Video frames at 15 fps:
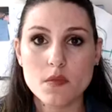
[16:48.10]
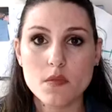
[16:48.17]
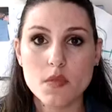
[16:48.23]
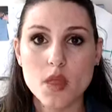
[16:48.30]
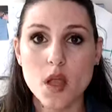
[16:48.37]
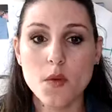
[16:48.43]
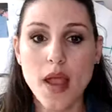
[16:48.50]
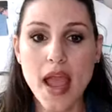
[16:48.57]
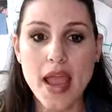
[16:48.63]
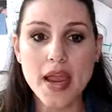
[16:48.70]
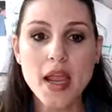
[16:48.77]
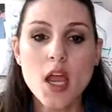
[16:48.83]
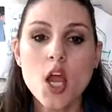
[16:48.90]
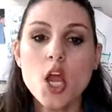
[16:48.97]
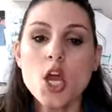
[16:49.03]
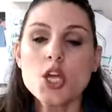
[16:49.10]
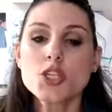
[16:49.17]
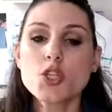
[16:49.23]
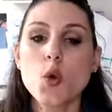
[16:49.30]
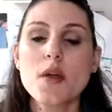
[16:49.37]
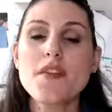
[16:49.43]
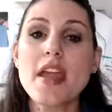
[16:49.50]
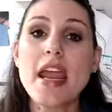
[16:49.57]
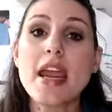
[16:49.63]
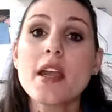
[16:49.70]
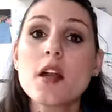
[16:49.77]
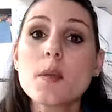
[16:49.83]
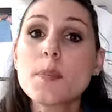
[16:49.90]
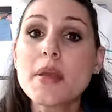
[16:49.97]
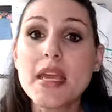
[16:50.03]
Okay? So if
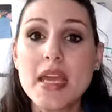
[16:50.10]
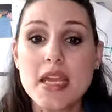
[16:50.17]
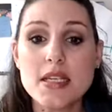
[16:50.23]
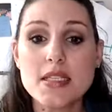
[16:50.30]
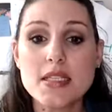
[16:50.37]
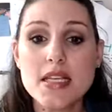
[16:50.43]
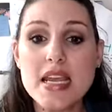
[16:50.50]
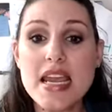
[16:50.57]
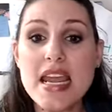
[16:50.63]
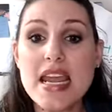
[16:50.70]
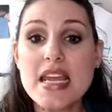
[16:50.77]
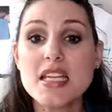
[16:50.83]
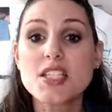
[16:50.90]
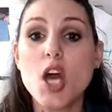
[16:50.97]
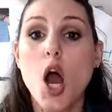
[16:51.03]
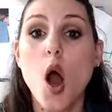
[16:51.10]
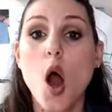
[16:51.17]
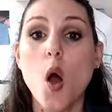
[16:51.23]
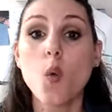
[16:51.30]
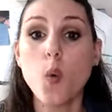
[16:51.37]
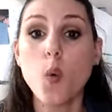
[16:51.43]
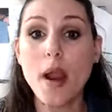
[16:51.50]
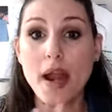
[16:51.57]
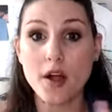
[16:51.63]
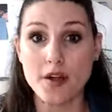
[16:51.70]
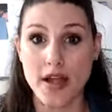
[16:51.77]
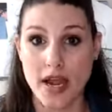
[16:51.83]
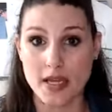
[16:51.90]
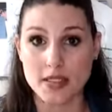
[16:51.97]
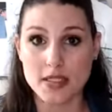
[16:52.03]
inner peace is
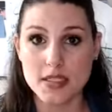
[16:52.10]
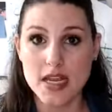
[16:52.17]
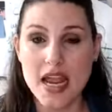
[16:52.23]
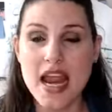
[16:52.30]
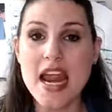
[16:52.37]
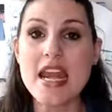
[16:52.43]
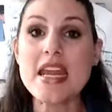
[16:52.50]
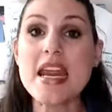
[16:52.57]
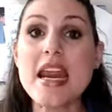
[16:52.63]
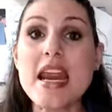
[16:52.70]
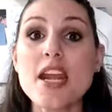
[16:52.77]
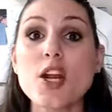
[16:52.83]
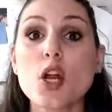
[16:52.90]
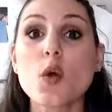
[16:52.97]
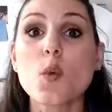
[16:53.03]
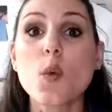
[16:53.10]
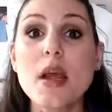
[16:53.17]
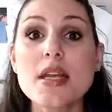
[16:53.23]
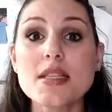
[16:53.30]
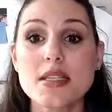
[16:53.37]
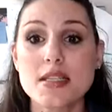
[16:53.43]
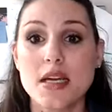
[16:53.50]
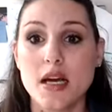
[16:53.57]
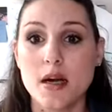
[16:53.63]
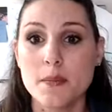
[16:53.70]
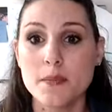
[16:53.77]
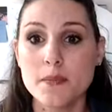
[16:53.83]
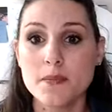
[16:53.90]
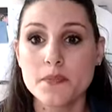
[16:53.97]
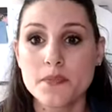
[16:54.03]
awareness and inner
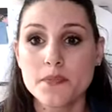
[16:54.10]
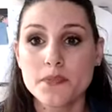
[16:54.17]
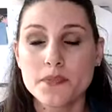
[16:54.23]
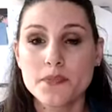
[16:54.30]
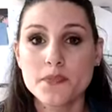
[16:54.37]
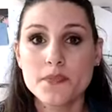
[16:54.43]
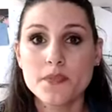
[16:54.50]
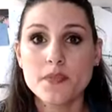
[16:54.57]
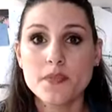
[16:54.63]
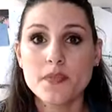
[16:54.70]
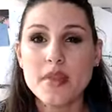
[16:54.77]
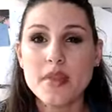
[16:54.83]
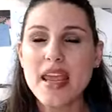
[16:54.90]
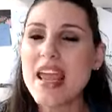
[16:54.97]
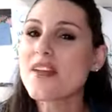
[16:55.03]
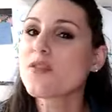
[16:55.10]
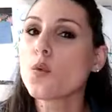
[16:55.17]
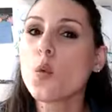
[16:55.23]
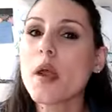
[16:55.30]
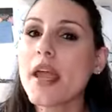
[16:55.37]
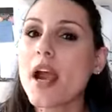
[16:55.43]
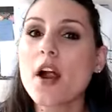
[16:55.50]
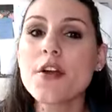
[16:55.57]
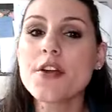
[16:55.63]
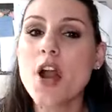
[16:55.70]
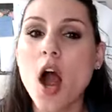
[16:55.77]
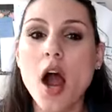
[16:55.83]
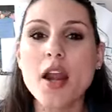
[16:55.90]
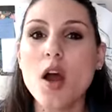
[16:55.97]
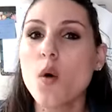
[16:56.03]
wisdom, if we are
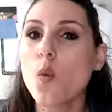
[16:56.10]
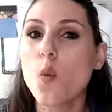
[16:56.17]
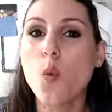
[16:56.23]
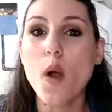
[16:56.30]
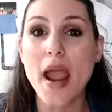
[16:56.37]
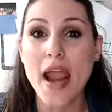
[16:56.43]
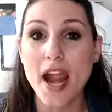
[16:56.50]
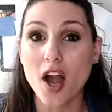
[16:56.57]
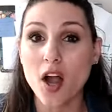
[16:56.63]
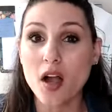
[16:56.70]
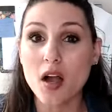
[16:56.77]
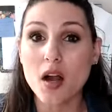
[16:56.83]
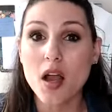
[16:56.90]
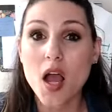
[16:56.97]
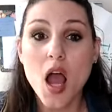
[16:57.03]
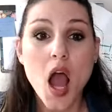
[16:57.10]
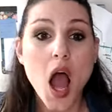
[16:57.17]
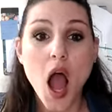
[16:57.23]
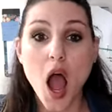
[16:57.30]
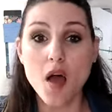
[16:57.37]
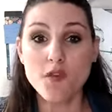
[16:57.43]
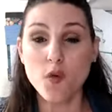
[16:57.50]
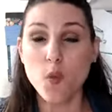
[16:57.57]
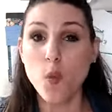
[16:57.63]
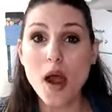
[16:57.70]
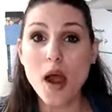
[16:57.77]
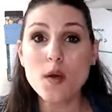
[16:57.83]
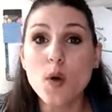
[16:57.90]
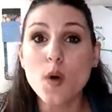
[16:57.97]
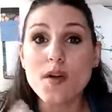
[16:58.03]
not aware of
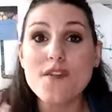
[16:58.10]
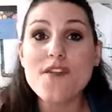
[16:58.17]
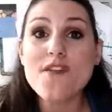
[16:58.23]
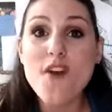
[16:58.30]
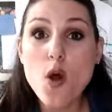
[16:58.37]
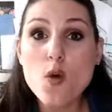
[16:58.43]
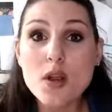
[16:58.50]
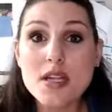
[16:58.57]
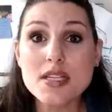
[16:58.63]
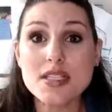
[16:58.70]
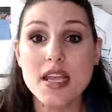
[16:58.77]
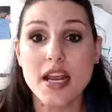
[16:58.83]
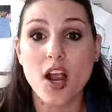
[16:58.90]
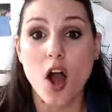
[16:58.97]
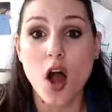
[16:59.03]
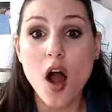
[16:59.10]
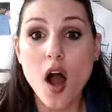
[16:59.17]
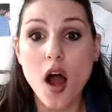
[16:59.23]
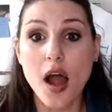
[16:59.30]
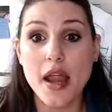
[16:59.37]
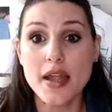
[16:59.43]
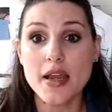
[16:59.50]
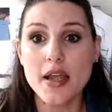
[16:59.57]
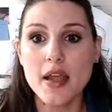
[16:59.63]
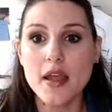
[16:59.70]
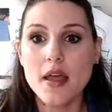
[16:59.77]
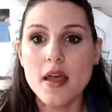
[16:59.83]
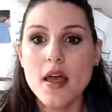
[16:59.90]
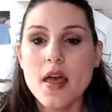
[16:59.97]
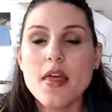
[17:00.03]
what we're focusing on,
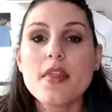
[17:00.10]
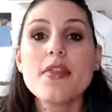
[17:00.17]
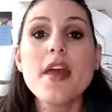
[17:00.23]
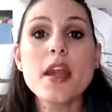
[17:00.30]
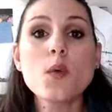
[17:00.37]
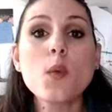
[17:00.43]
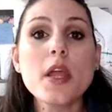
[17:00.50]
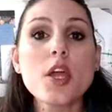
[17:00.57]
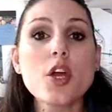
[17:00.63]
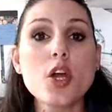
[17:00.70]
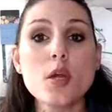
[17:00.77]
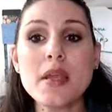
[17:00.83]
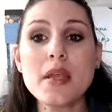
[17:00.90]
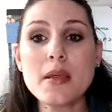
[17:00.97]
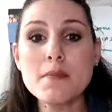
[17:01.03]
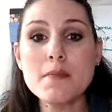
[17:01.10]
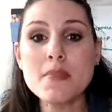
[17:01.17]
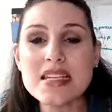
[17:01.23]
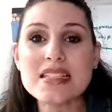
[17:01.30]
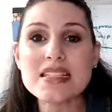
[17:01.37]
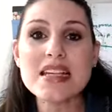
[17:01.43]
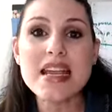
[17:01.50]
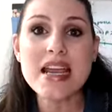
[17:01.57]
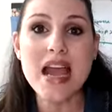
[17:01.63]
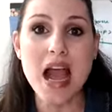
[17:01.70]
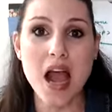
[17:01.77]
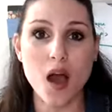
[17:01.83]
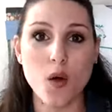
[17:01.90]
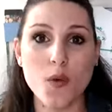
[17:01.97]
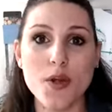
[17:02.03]
then we could be missing
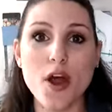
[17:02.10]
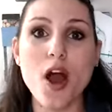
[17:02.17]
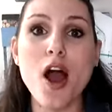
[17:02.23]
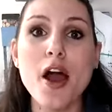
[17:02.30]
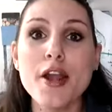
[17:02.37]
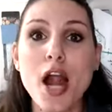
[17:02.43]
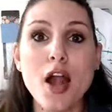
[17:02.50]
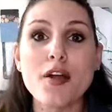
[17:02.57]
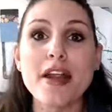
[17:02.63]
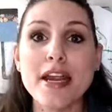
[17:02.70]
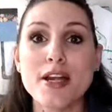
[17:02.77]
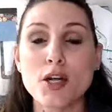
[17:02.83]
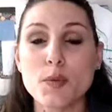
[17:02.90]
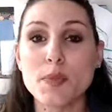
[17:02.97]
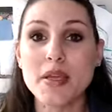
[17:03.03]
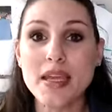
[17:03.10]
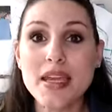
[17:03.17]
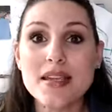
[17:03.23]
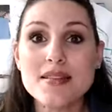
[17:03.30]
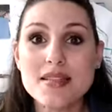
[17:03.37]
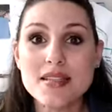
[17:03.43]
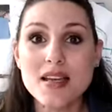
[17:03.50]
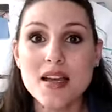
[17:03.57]
out on our inner peace.